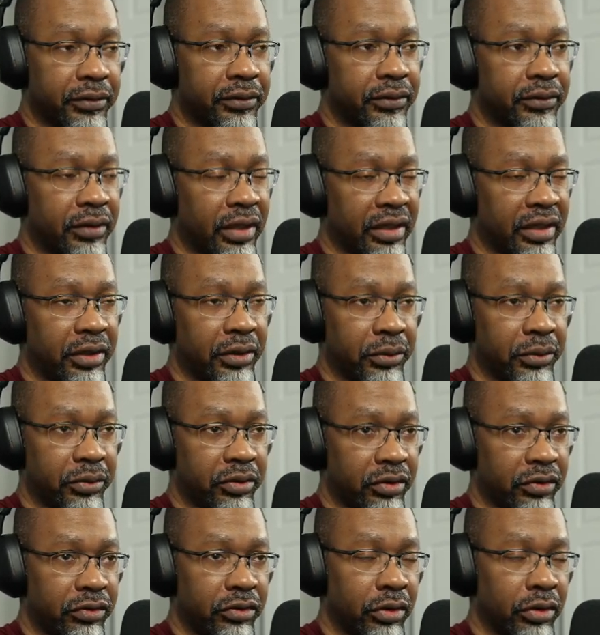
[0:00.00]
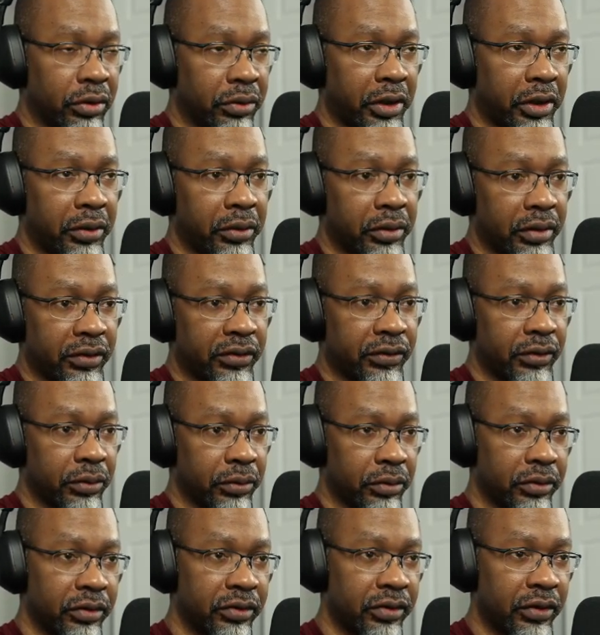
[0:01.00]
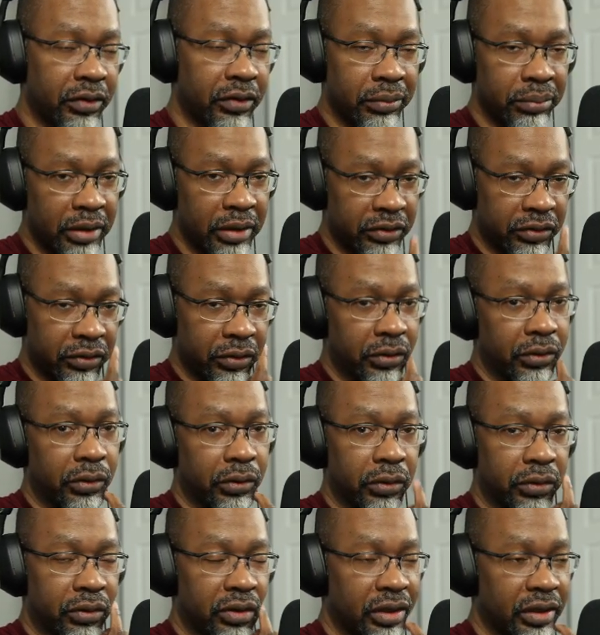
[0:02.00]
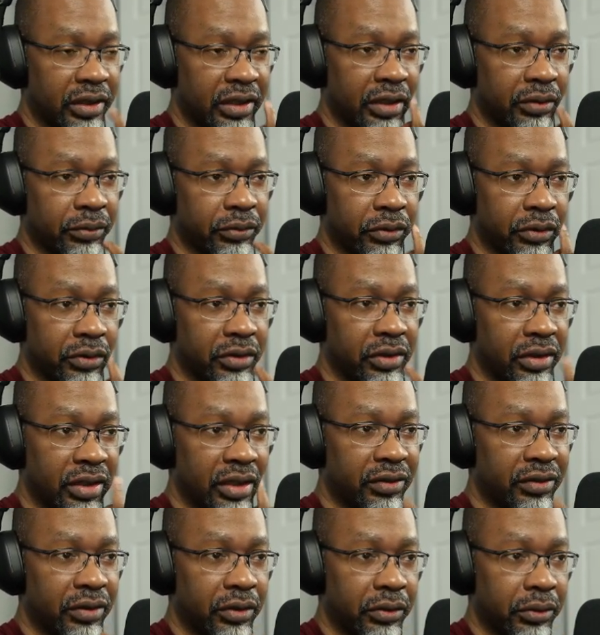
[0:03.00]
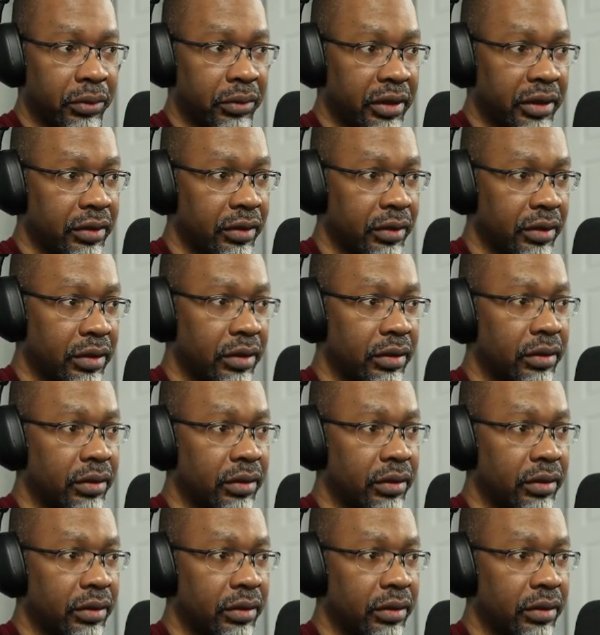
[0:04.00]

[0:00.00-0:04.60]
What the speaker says: Like it'll just generate on its own. You just have to make sure your accounts are connected correctly.